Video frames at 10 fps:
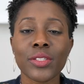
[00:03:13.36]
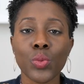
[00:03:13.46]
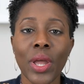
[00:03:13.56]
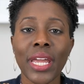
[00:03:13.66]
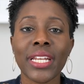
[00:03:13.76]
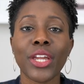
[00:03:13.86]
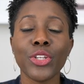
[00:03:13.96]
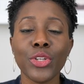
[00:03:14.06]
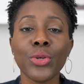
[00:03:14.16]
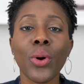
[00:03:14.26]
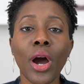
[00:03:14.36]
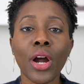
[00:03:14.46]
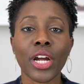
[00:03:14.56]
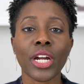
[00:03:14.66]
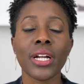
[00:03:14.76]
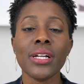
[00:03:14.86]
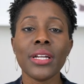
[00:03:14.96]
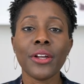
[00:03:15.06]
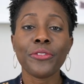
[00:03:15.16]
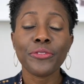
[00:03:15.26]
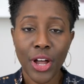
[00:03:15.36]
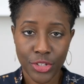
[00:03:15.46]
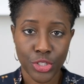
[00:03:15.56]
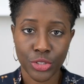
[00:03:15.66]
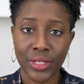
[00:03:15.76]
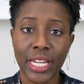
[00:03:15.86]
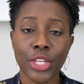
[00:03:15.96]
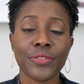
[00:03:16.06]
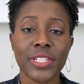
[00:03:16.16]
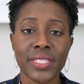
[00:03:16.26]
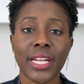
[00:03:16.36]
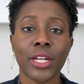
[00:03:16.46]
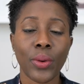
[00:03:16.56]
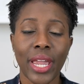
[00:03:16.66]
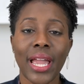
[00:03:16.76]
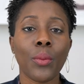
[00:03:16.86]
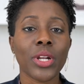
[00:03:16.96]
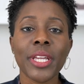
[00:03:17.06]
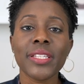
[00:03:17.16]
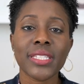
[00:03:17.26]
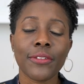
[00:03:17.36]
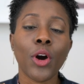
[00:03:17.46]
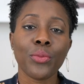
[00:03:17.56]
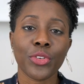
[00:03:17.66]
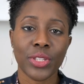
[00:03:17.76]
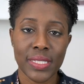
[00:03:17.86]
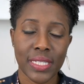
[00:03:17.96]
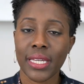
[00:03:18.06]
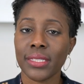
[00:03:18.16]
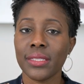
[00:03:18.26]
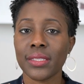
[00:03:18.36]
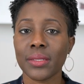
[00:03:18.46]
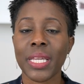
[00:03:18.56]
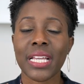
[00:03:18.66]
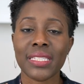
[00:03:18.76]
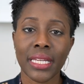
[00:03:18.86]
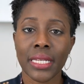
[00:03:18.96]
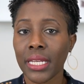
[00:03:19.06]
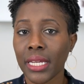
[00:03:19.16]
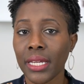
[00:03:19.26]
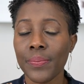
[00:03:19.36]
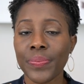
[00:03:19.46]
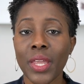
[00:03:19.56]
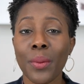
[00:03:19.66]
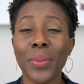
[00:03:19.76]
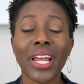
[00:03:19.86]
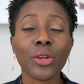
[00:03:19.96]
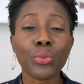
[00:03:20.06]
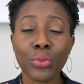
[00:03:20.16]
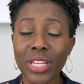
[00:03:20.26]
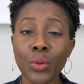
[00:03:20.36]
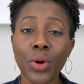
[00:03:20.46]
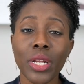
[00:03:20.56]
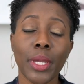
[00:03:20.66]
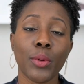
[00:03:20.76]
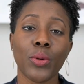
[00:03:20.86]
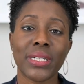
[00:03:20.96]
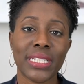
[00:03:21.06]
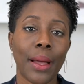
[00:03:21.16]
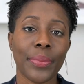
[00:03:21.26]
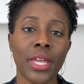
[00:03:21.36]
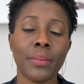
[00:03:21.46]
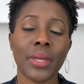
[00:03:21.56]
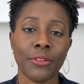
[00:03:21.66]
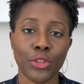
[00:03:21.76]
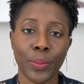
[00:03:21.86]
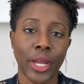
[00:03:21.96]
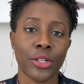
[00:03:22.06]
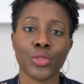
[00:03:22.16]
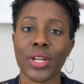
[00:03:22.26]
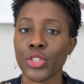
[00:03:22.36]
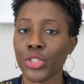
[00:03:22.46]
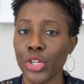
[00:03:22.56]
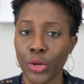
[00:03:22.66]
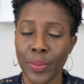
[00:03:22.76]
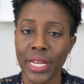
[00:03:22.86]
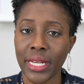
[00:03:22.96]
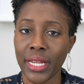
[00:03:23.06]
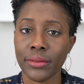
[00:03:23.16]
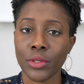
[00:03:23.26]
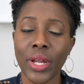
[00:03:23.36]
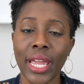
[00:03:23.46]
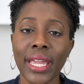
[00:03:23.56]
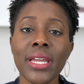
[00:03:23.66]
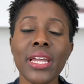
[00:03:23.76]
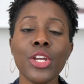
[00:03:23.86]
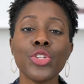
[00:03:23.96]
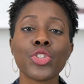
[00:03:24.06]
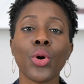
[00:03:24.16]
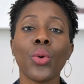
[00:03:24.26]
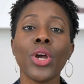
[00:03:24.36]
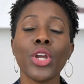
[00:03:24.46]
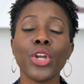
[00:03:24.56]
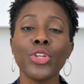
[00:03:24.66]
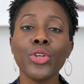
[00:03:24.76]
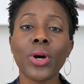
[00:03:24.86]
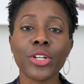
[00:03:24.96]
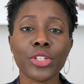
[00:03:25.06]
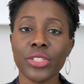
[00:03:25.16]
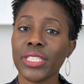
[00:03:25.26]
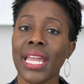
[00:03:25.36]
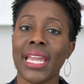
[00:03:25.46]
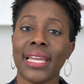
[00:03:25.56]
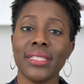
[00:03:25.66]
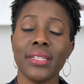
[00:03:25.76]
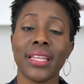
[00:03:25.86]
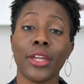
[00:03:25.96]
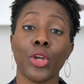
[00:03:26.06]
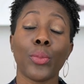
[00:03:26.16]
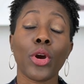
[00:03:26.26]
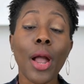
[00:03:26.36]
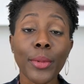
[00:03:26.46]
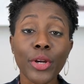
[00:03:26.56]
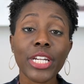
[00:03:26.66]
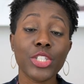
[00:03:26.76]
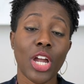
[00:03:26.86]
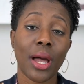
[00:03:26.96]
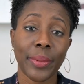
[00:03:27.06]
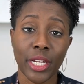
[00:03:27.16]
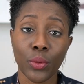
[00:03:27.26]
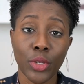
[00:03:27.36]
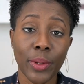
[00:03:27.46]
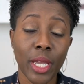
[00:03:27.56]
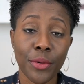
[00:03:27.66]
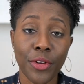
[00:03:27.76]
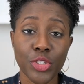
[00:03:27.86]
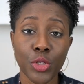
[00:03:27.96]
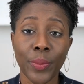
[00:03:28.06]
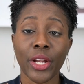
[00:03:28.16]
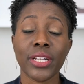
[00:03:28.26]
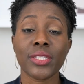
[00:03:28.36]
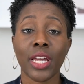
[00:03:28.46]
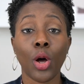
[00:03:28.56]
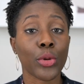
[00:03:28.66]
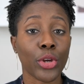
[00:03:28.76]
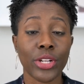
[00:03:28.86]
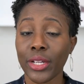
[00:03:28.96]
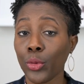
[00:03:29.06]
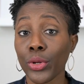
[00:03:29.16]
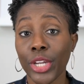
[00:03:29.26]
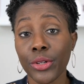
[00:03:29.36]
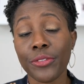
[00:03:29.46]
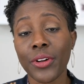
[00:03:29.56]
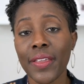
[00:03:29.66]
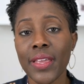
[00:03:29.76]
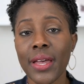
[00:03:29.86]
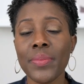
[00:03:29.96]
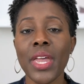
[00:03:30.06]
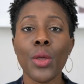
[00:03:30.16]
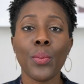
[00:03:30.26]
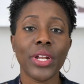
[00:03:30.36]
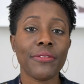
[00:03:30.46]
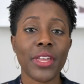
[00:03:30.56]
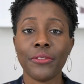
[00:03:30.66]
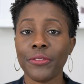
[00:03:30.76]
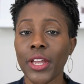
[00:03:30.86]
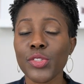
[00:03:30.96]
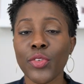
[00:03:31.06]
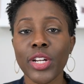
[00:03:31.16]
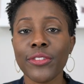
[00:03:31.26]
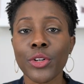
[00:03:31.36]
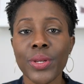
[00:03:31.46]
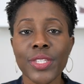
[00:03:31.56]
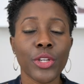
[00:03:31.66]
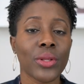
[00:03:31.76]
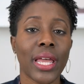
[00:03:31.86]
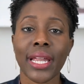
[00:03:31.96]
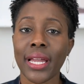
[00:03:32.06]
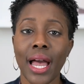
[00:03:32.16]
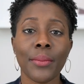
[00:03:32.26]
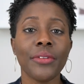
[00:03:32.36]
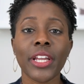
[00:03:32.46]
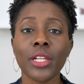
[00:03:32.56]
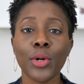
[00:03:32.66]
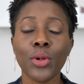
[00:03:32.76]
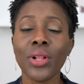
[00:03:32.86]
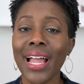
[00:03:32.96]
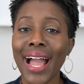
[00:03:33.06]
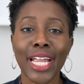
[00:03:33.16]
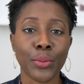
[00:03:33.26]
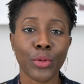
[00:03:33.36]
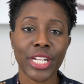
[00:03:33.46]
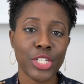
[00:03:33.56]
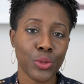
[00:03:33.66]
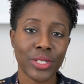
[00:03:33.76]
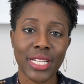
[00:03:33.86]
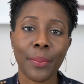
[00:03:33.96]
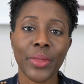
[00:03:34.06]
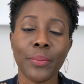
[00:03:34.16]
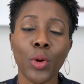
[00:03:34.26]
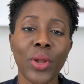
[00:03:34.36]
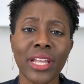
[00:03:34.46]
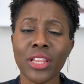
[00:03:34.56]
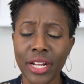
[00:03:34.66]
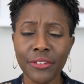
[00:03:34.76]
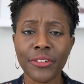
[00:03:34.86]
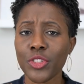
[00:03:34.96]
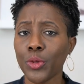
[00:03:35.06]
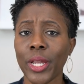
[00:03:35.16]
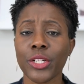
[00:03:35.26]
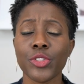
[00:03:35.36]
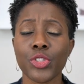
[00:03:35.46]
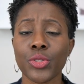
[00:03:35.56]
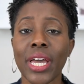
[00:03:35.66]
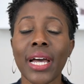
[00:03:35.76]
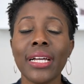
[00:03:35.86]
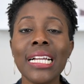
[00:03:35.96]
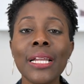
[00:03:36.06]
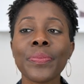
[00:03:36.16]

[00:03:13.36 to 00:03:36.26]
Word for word: is when you are fostering, you've decided, okay, I want to be a safe home for these kids because they need it, but I really want to be able to adopt them if their parents' rights are terminated, okay? So you understand that your primary job here when you become a foster parent is to help reuni reunify them, but if that fails for whatever reason, you're like, I'm available, I am ready to adopt them, okay? A lot of foster parents do that.